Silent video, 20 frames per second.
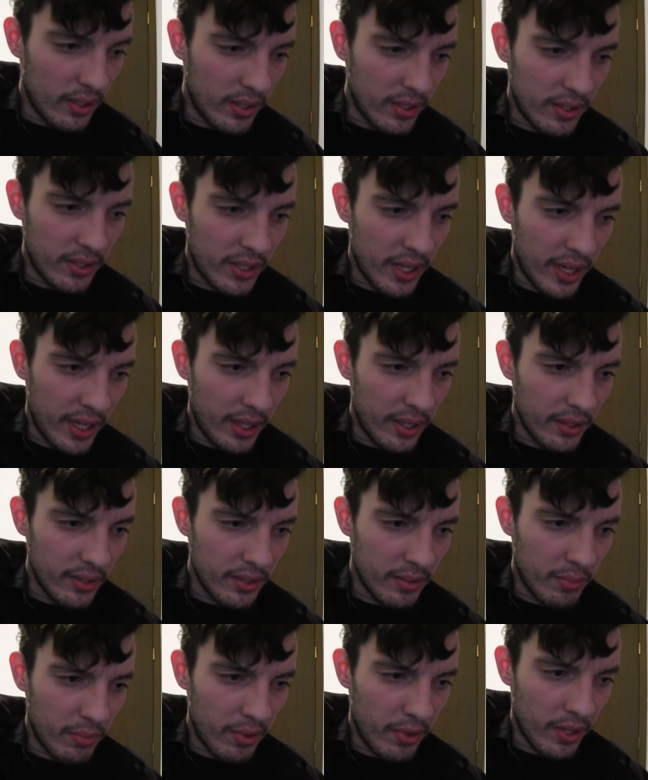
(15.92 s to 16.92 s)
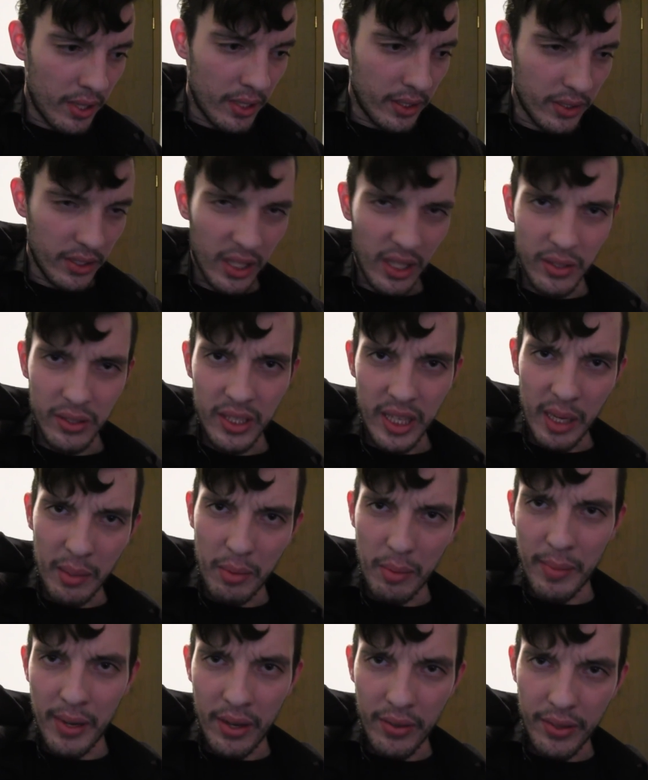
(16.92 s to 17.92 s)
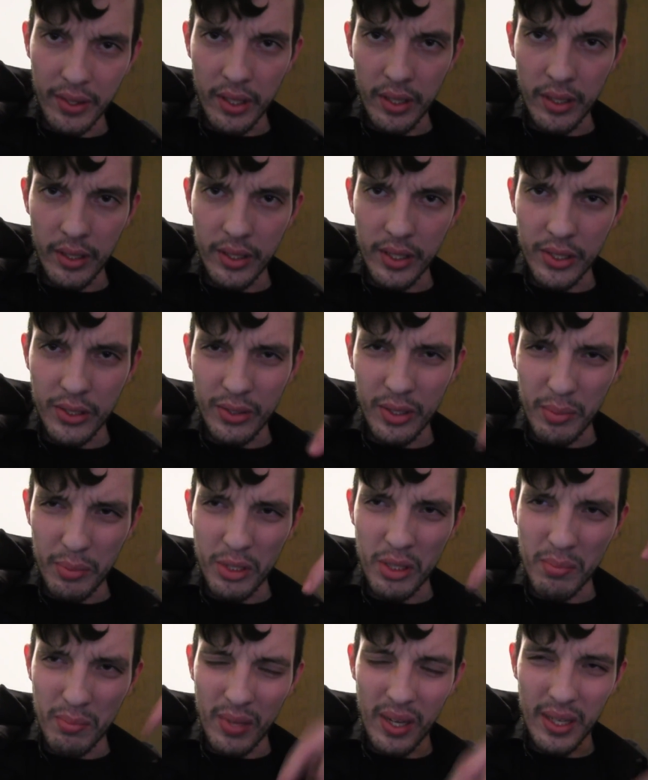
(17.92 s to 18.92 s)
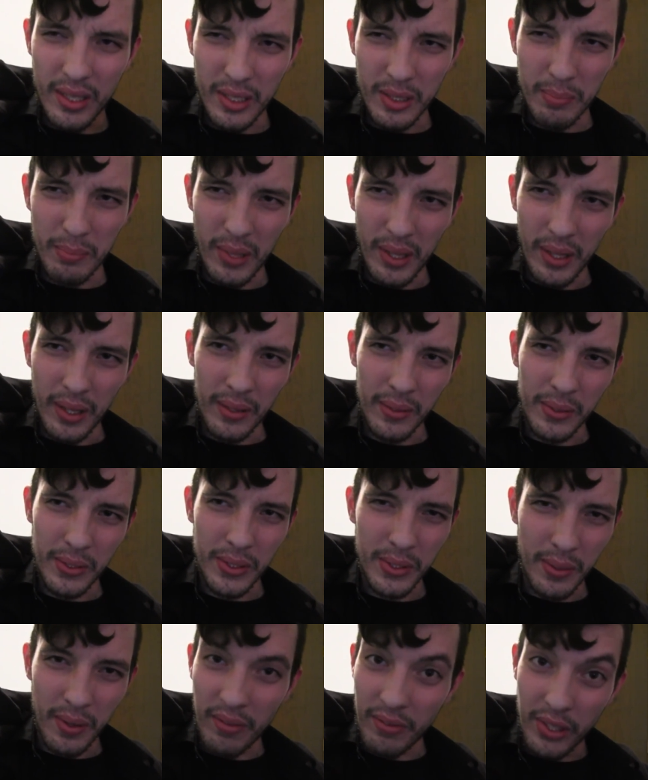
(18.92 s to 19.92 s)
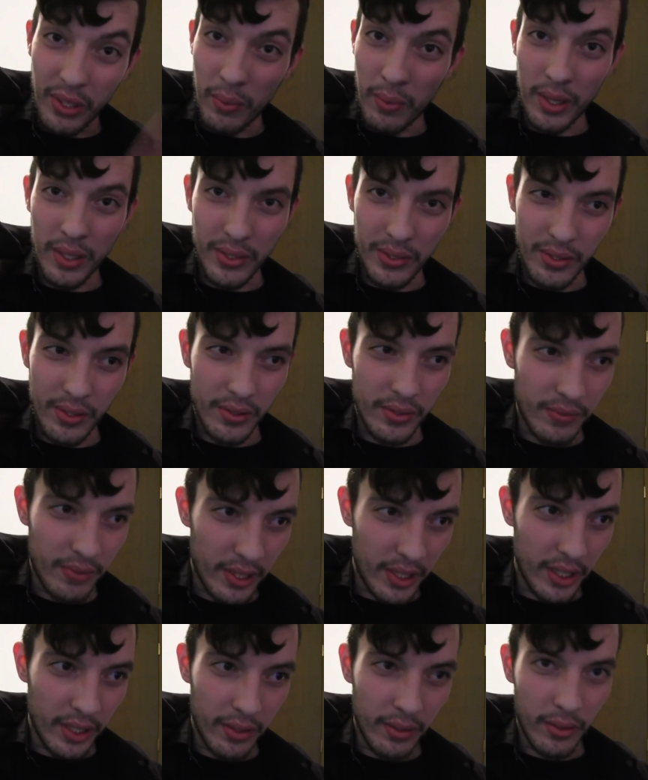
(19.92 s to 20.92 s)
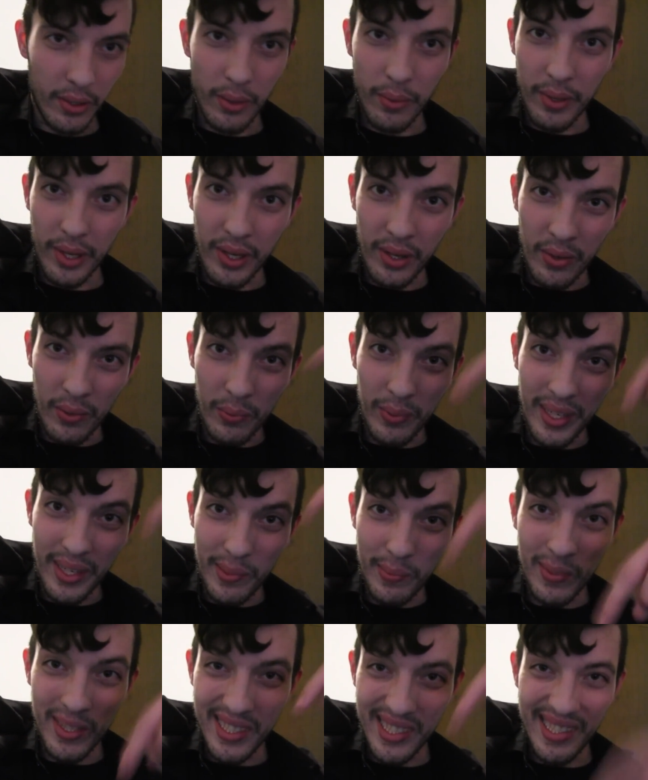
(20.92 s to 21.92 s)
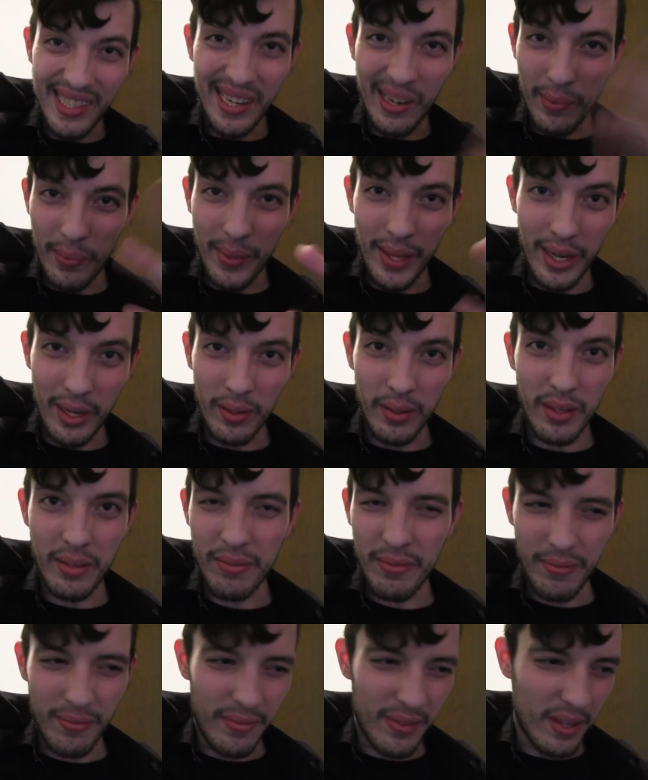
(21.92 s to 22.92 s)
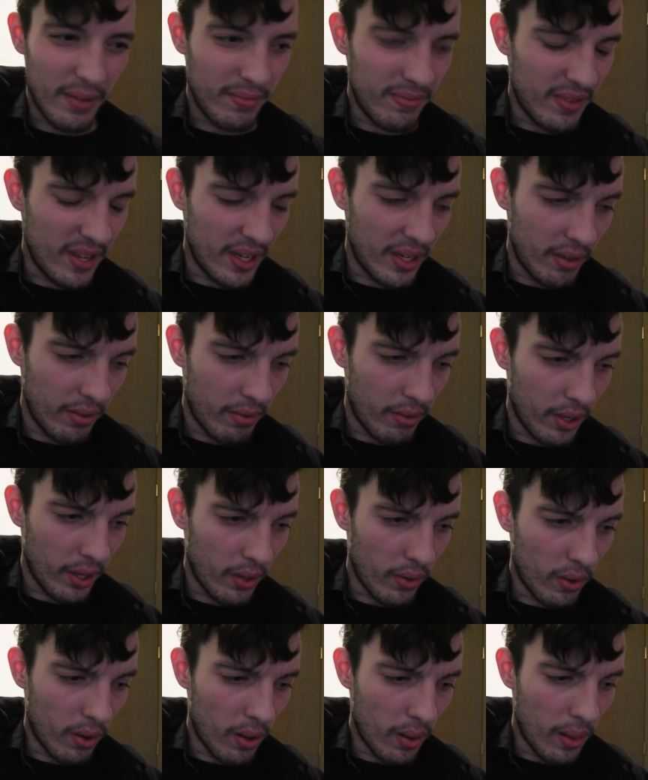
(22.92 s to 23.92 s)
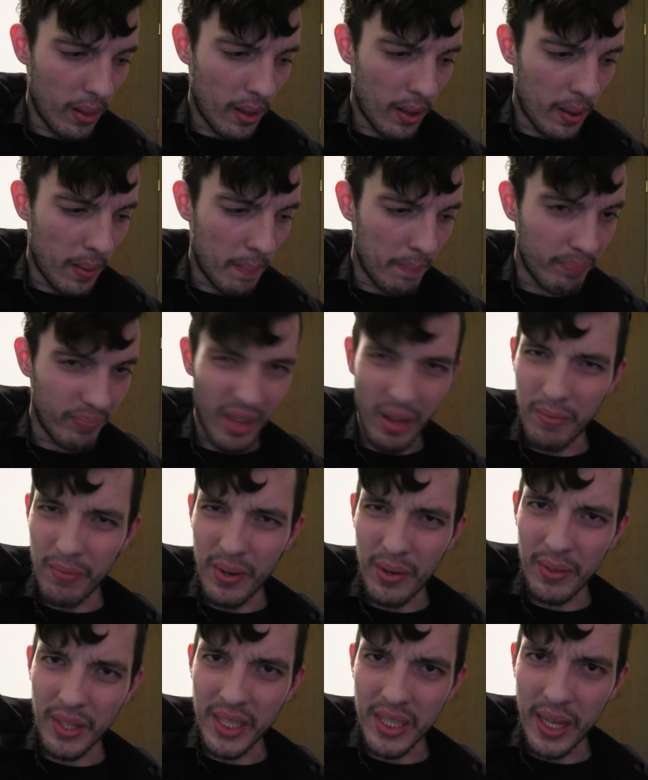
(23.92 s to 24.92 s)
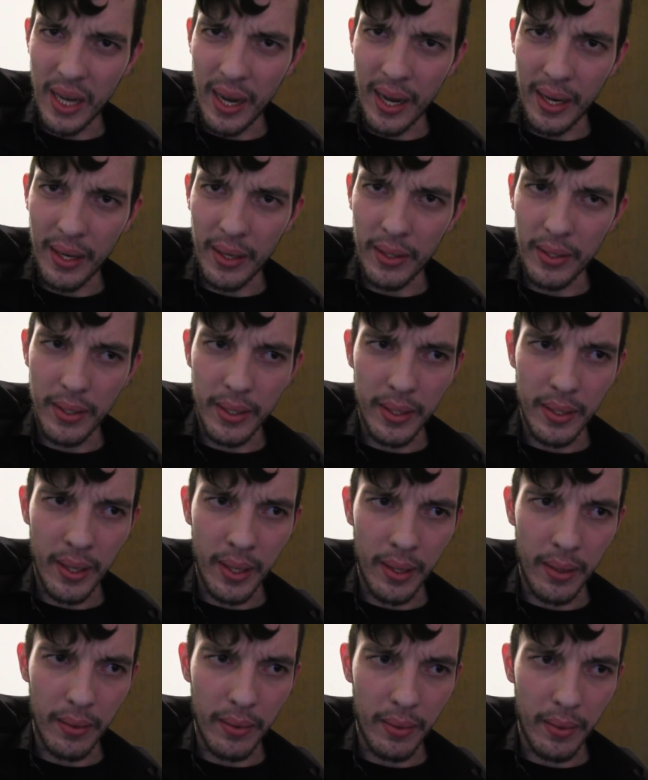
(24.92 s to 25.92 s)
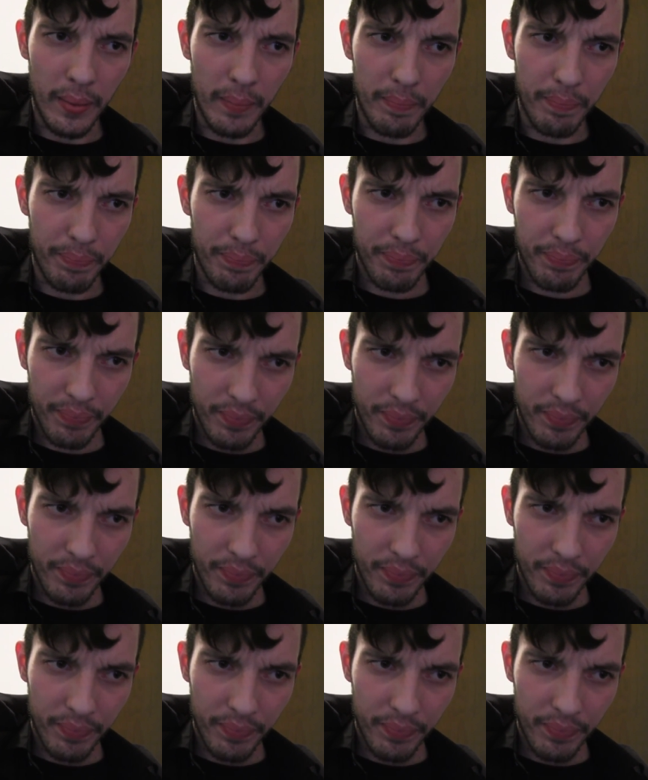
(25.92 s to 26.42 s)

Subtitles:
to say some things, I'll type them out in the description box below, so after you watch this video, go ahead and read what's down there, if anything at all. I'm very tired, and